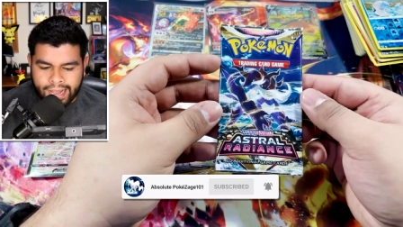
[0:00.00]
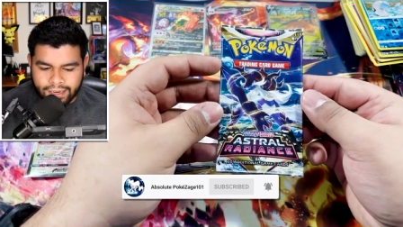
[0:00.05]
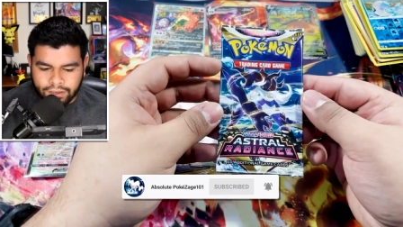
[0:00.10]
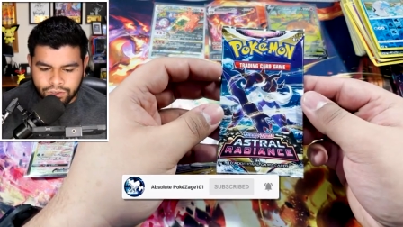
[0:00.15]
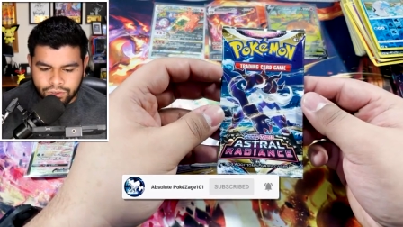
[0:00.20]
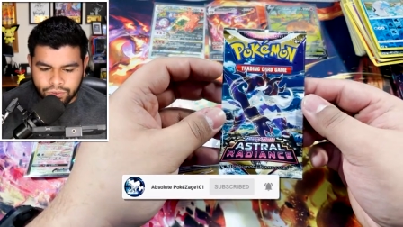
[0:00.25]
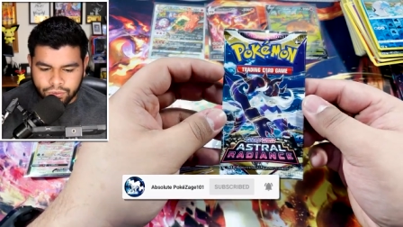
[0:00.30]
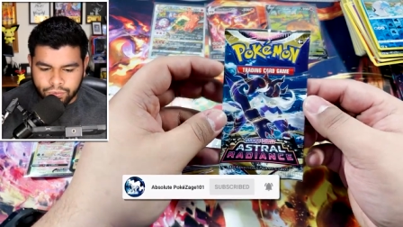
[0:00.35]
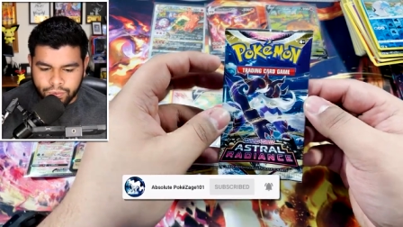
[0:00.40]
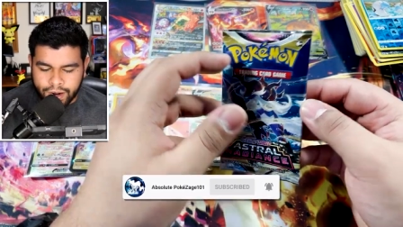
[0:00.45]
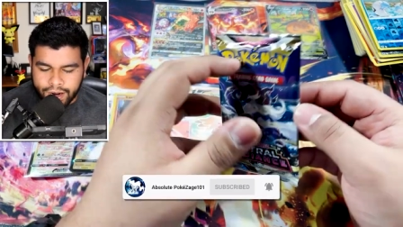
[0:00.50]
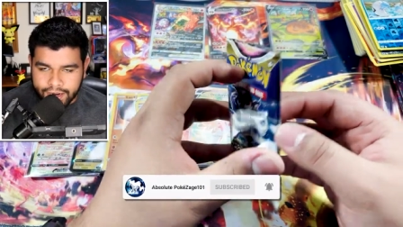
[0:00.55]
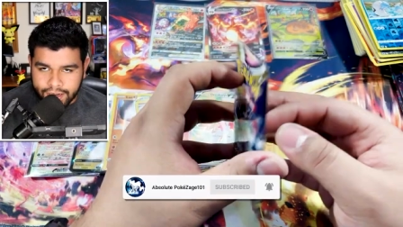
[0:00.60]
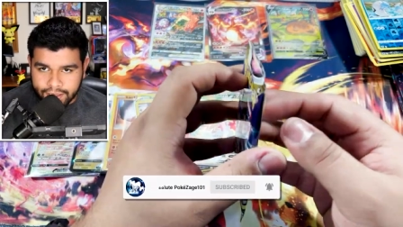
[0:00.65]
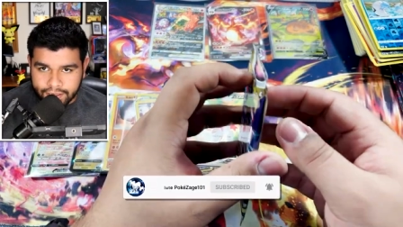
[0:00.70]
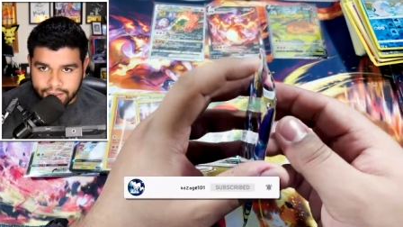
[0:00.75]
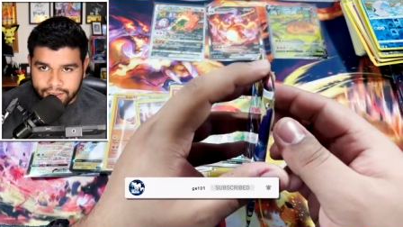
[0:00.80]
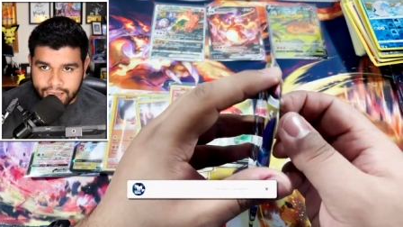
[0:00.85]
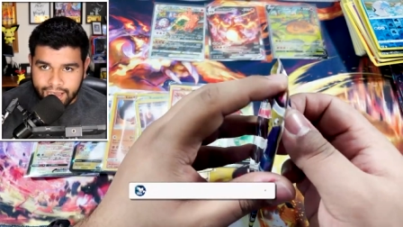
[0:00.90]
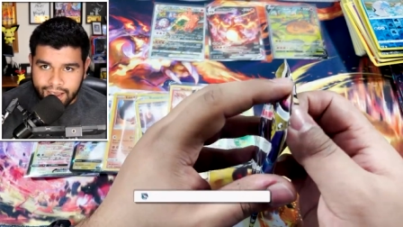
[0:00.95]
Astral
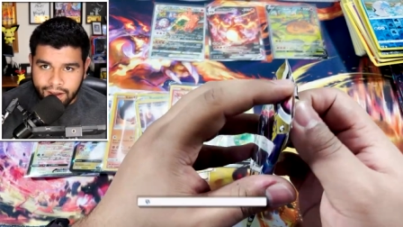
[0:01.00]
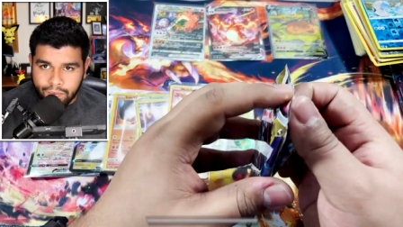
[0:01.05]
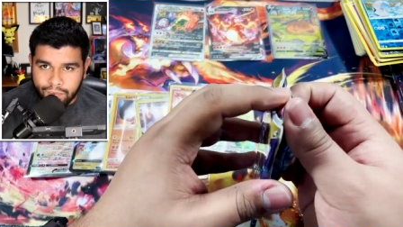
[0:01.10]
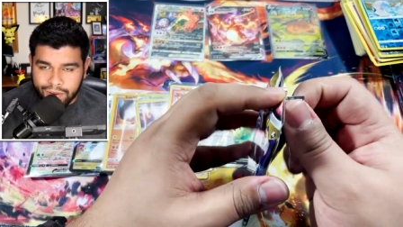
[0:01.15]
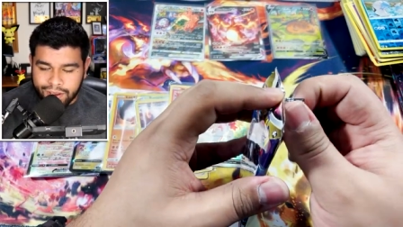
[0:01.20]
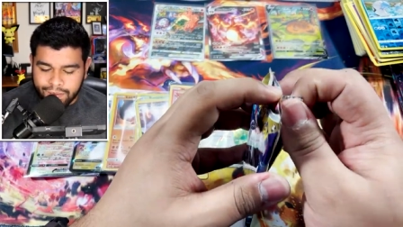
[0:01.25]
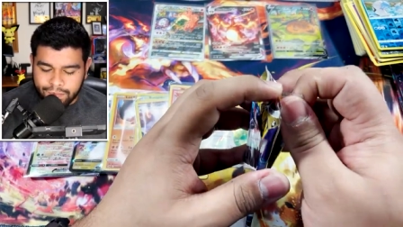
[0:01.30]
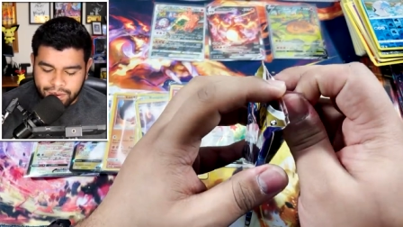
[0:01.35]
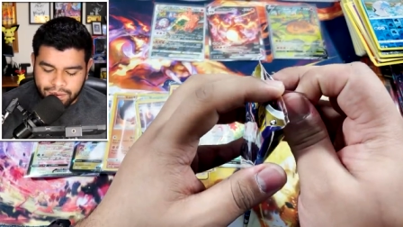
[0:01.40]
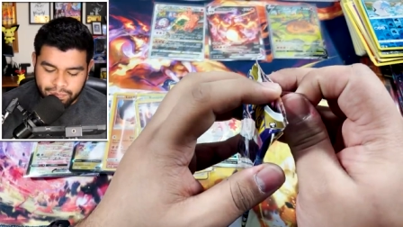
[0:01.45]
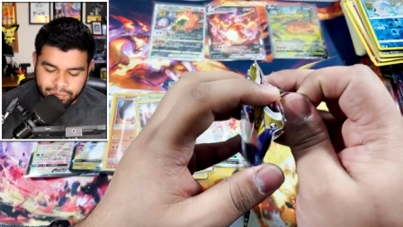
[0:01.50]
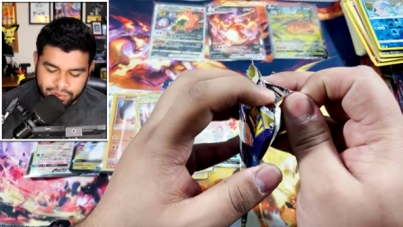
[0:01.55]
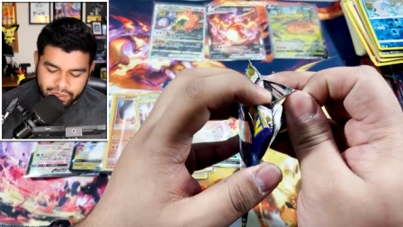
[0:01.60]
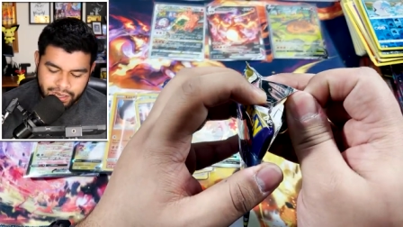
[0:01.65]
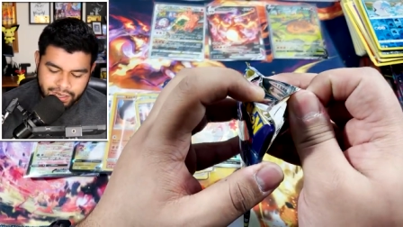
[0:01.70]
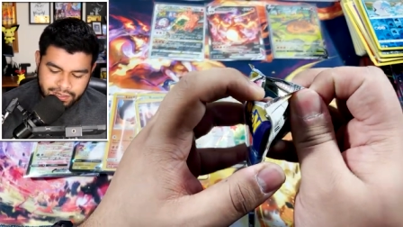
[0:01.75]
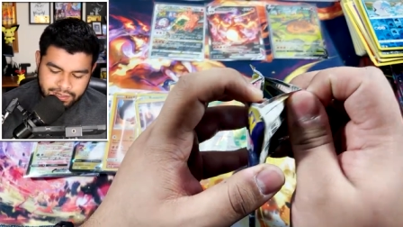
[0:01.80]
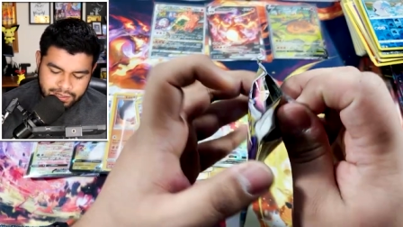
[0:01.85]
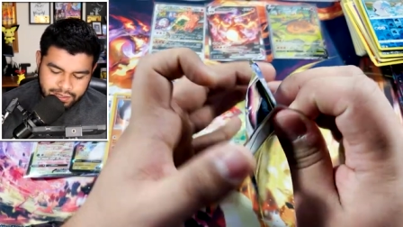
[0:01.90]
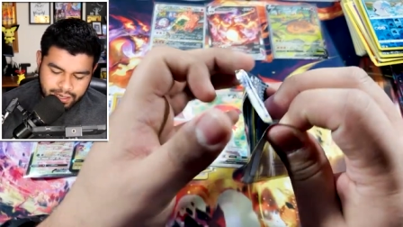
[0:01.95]
Radiance. Can we be
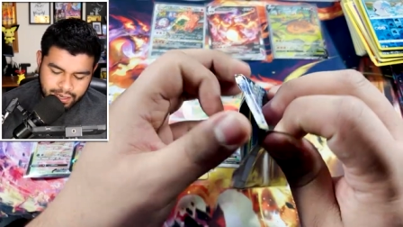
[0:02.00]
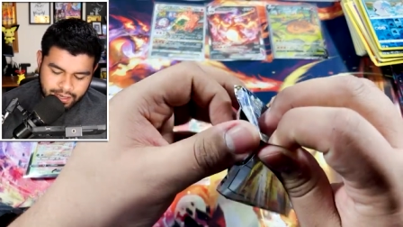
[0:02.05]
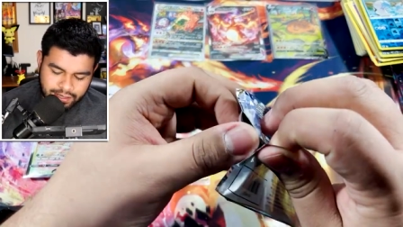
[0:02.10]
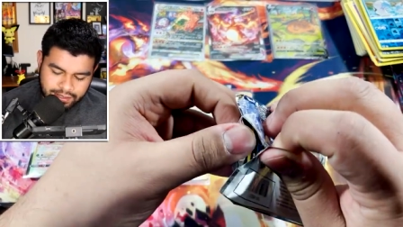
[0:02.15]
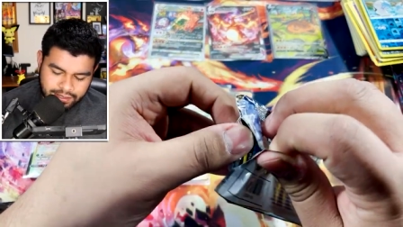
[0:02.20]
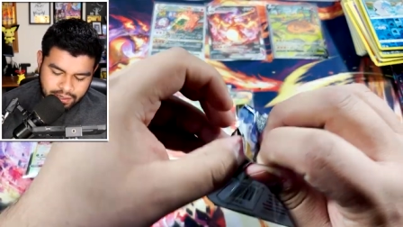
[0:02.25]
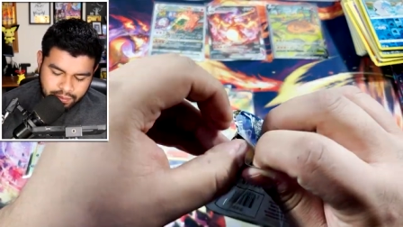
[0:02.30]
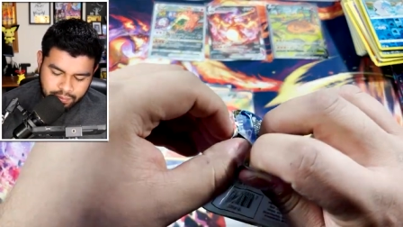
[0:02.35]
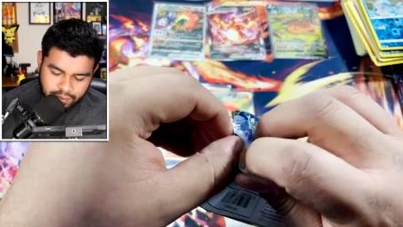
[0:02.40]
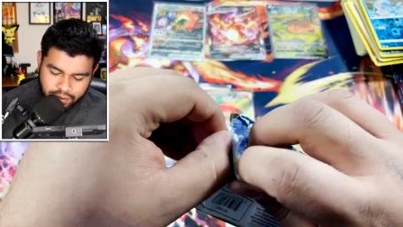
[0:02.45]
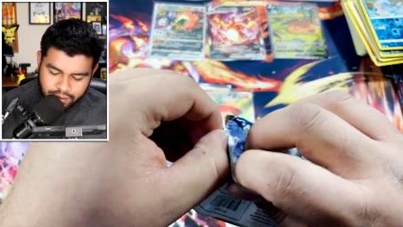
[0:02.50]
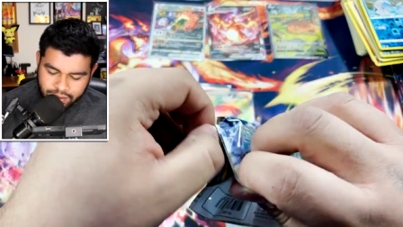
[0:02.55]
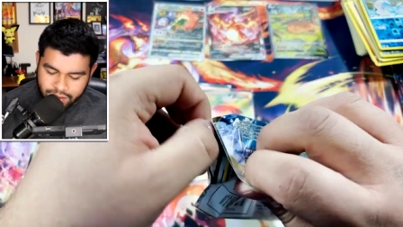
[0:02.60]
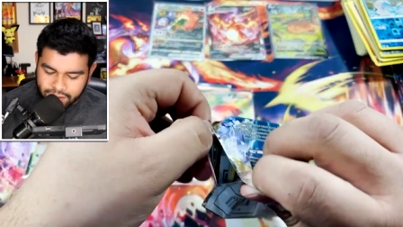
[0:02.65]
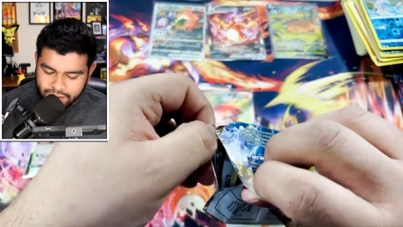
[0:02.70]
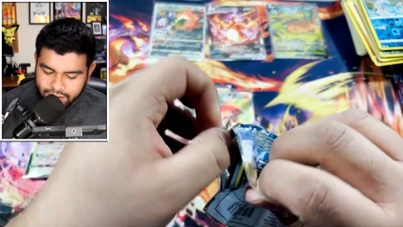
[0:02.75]
blessed? Guys, come on.